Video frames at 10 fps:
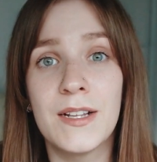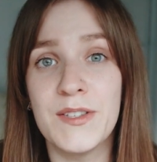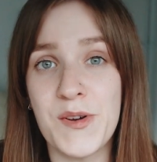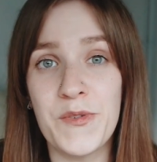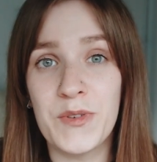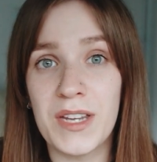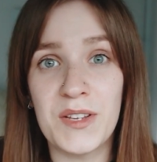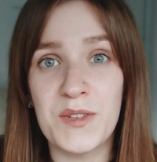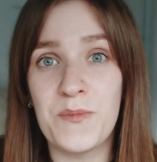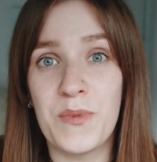don't forget
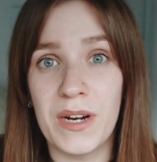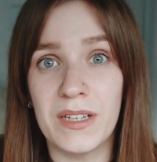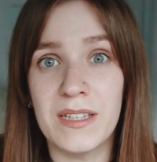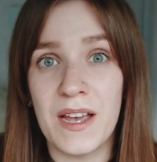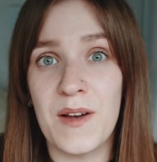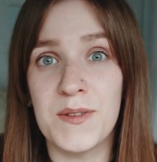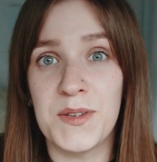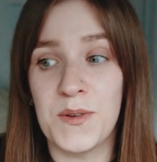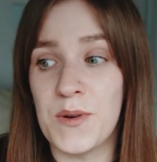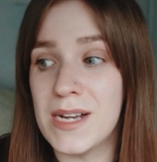to print out
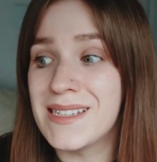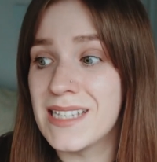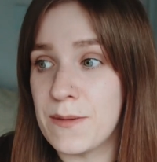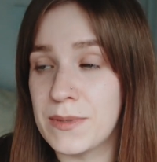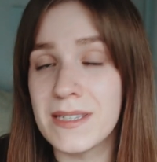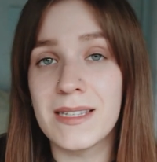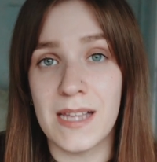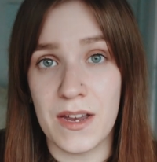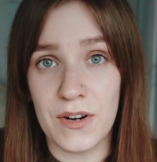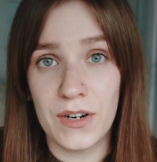your acceptance
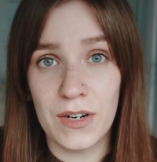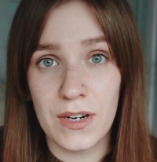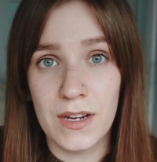letter